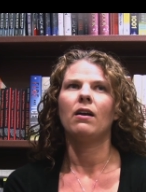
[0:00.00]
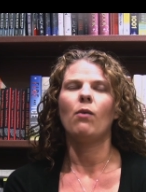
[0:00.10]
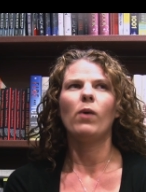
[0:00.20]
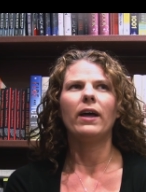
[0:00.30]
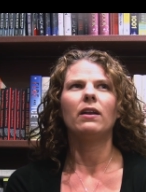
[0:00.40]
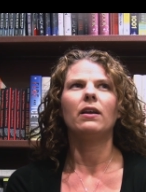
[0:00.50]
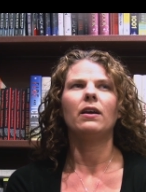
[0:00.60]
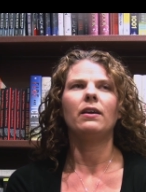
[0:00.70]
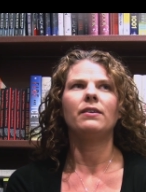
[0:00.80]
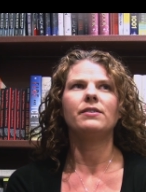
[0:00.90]
Well,
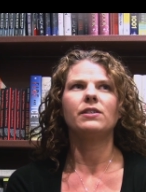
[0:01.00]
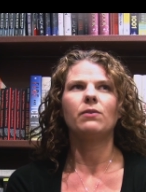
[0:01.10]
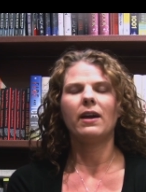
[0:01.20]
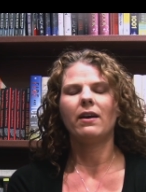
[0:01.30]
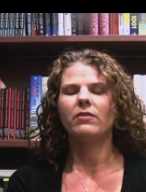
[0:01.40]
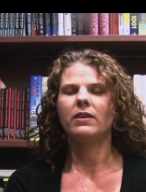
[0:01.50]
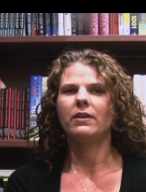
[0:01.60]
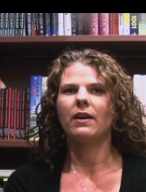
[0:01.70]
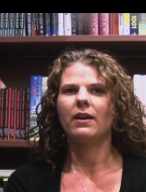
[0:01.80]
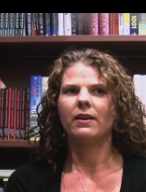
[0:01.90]
so I have
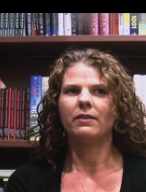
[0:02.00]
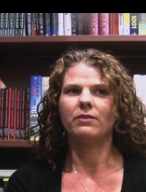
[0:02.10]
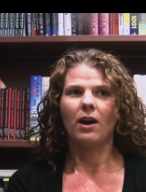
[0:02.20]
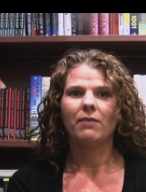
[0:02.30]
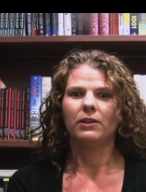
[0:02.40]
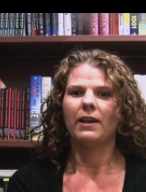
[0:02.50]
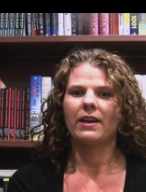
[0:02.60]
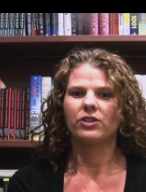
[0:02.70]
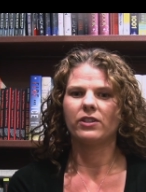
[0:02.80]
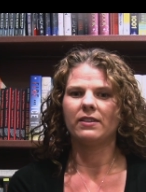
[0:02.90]
a novel,
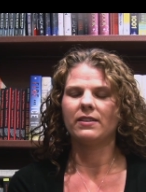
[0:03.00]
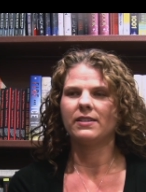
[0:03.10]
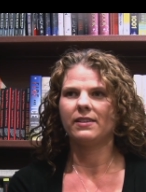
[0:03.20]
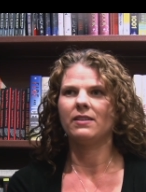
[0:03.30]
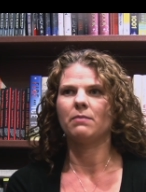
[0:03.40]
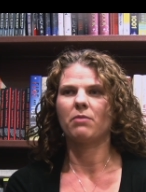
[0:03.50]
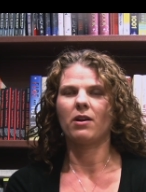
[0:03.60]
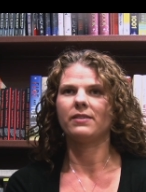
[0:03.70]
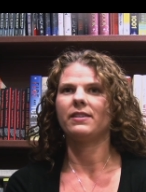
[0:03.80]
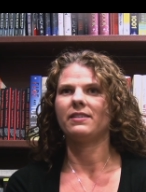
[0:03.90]
actually, that's in the
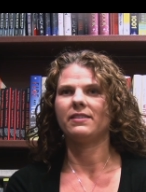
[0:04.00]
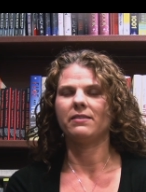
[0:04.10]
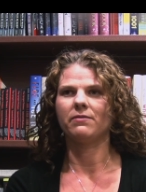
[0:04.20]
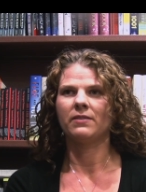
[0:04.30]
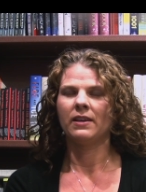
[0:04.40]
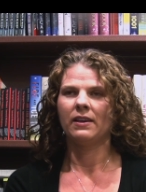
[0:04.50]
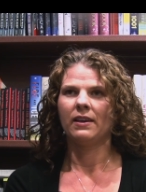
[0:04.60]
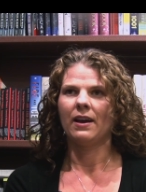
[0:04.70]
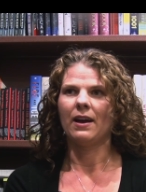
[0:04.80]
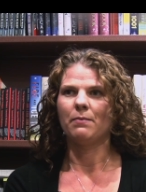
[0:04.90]
process of,
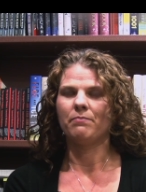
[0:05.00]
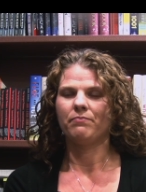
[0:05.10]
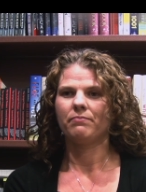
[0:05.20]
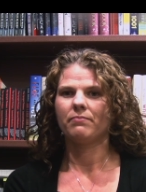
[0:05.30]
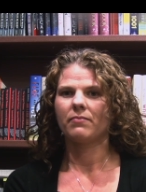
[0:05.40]
I've